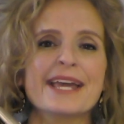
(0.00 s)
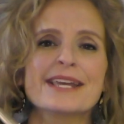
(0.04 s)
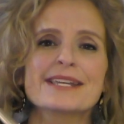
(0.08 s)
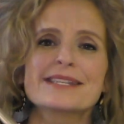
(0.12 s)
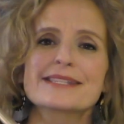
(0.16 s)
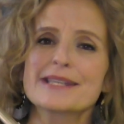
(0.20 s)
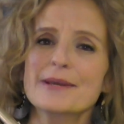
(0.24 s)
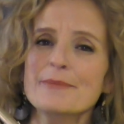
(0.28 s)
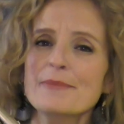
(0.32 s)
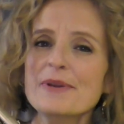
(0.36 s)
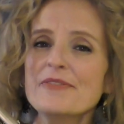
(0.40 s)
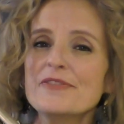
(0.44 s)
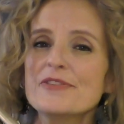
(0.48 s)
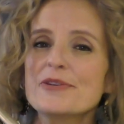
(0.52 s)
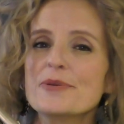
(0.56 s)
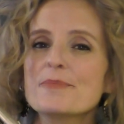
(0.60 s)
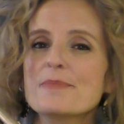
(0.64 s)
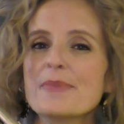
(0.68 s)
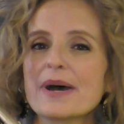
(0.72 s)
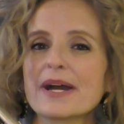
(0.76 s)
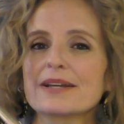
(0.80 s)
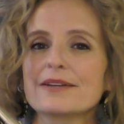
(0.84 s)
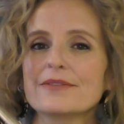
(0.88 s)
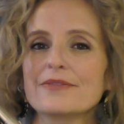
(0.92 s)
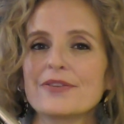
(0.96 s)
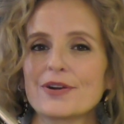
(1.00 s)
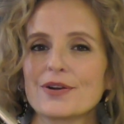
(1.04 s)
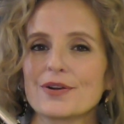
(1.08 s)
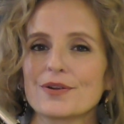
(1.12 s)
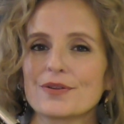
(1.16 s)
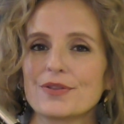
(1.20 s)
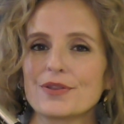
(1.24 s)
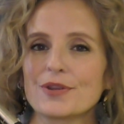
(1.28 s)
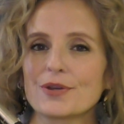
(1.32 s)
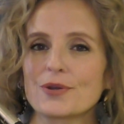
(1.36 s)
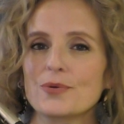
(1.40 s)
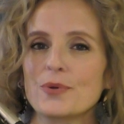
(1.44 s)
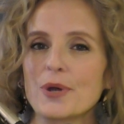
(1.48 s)
Some of you might have
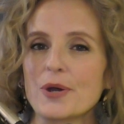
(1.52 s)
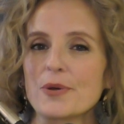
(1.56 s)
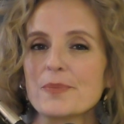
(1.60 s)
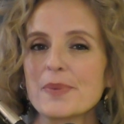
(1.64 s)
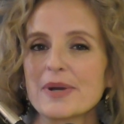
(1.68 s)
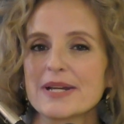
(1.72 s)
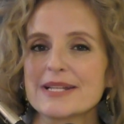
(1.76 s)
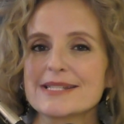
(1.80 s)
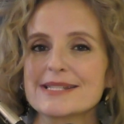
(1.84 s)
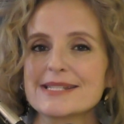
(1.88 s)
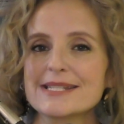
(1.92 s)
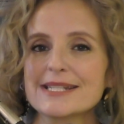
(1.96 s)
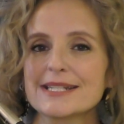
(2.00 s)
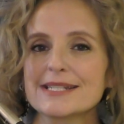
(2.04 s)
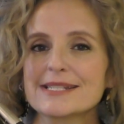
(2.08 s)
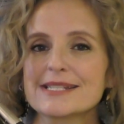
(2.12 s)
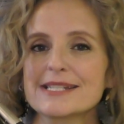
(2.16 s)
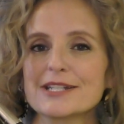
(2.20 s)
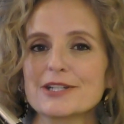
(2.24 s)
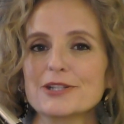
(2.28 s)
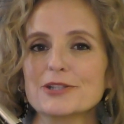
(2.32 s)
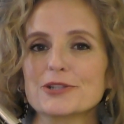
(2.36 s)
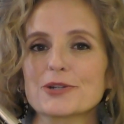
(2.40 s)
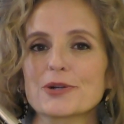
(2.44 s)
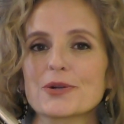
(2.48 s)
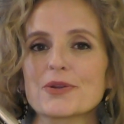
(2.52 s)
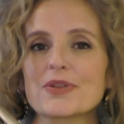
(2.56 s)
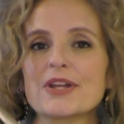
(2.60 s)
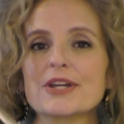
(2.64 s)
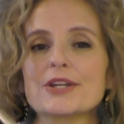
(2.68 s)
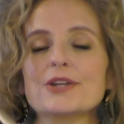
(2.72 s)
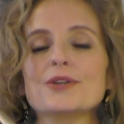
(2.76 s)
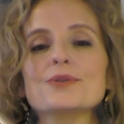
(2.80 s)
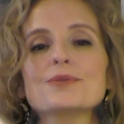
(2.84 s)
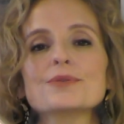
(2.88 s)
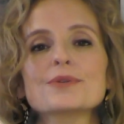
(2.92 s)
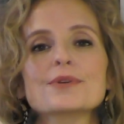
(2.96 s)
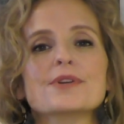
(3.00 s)
heard the quote by Zig Ziglar
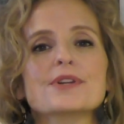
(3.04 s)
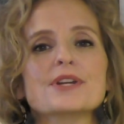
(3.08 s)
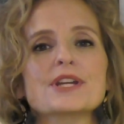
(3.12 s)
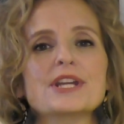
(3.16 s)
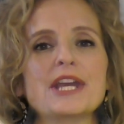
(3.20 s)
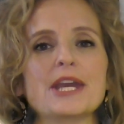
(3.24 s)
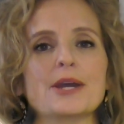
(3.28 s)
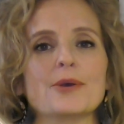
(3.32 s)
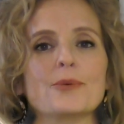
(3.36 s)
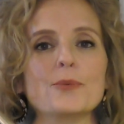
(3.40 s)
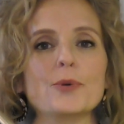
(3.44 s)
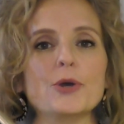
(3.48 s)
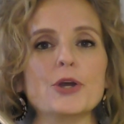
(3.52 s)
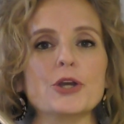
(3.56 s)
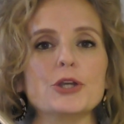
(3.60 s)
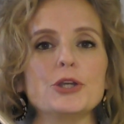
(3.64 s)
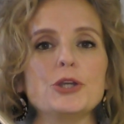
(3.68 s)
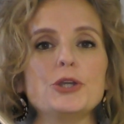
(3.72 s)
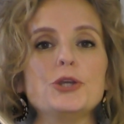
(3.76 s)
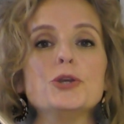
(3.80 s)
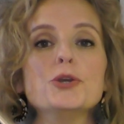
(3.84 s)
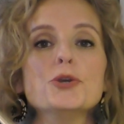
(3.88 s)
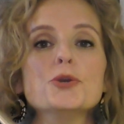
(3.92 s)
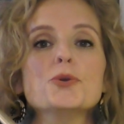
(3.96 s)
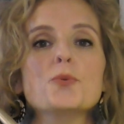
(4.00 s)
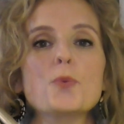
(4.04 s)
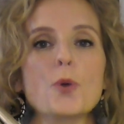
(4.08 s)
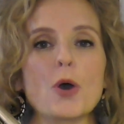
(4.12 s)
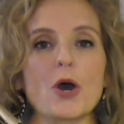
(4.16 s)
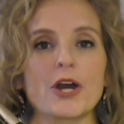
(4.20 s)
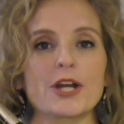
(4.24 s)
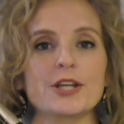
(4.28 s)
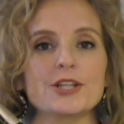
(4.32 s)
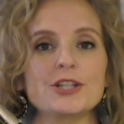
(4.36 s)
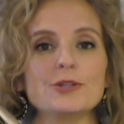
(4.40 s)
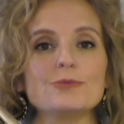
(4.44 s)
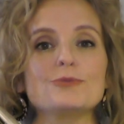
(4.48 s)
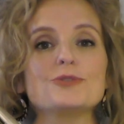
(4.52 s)
that in order to get what you
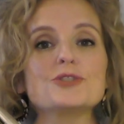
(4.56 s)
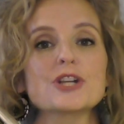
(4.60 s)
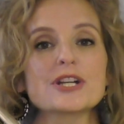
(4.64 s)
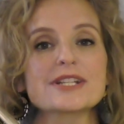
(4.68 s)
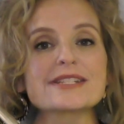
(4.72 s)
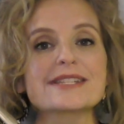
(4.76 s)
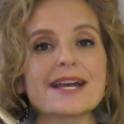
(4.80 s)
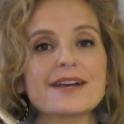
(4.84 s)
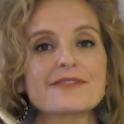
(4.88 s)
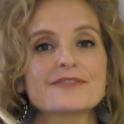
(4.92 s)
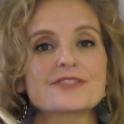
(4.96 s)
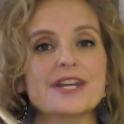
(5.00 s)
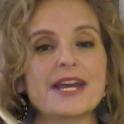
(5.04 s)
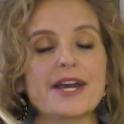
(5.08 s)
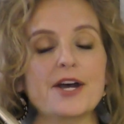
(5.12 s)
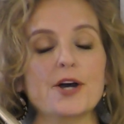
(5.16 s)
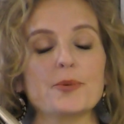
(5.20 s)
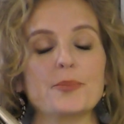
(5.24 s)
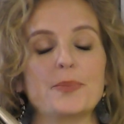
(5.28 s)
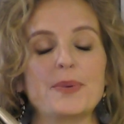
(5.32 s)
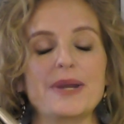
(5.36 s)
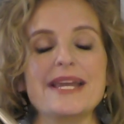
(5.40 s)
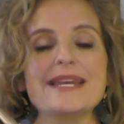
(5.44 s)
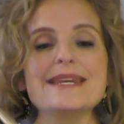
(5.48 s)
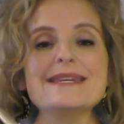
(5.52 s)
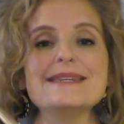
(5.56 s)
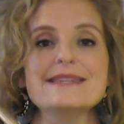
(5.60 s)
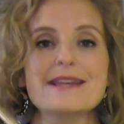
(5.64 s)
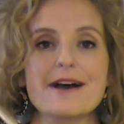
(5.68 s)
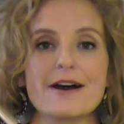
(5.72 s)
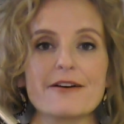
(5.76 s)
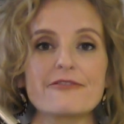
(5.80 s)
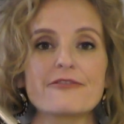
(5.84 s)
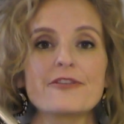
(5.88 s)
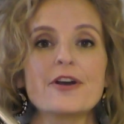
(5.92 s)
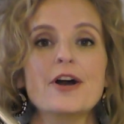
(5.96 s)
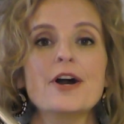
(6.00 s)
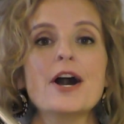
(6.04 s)
want, you just have to help
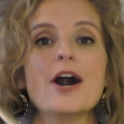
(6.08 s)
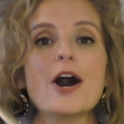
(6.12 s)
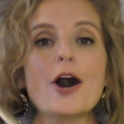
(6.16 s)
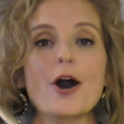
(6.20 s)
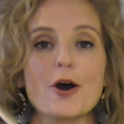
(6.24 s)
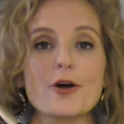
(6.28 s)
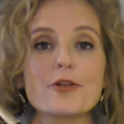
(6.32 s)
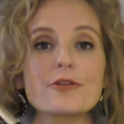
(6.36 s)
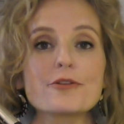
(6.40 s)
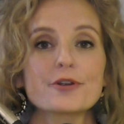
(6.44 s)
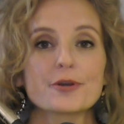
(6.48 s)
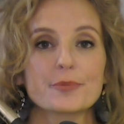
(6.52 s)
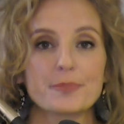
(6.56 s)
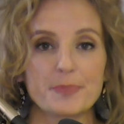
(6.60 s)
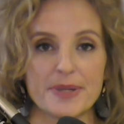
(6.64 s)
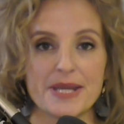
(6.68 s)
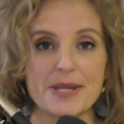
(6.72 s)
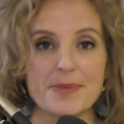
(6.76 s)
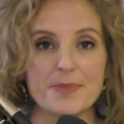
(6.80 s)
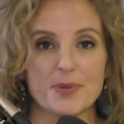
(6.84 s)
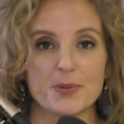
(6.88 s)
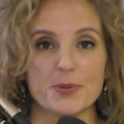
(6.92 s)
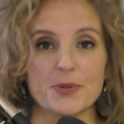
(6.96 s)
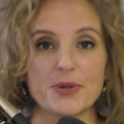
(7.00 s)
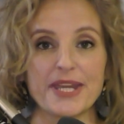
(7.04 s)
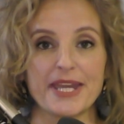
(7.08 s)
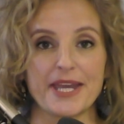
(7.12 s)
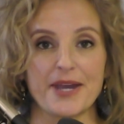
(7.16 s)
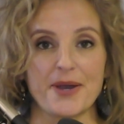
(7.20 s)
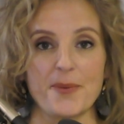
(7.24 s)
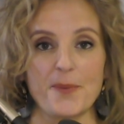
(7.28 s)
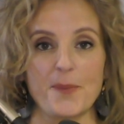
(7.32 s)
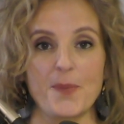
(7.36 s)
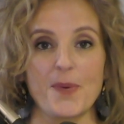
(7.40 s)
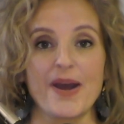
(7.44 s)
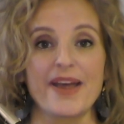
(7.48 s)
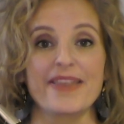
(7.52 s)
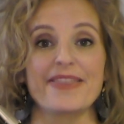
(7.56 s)
enough other people
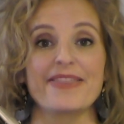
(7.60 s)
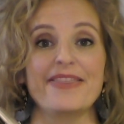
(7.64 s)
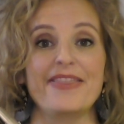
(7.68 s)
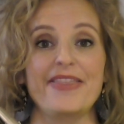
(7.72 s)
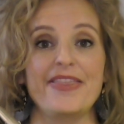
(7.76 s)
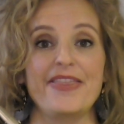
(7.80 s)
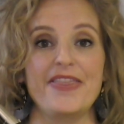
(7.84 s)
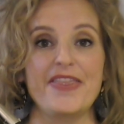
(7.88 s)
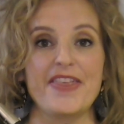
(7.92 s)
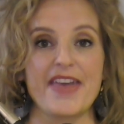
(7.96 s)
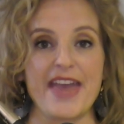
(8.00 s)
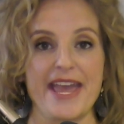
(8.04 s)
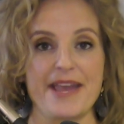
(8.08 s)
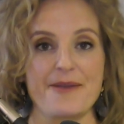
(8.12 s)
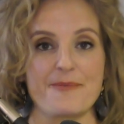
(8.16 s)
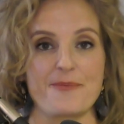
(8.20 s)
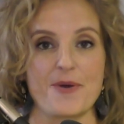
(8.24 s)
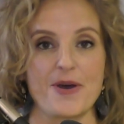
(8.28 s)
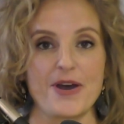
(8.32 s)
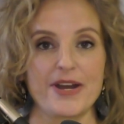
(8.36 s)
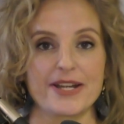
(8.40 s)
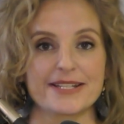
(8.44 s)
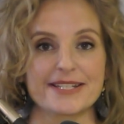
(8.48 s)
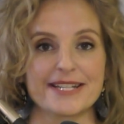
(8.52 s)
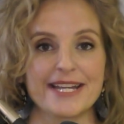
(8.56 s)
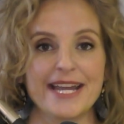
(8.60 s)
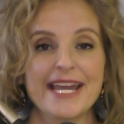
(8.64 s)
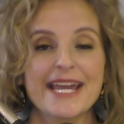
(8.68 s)
get what they want.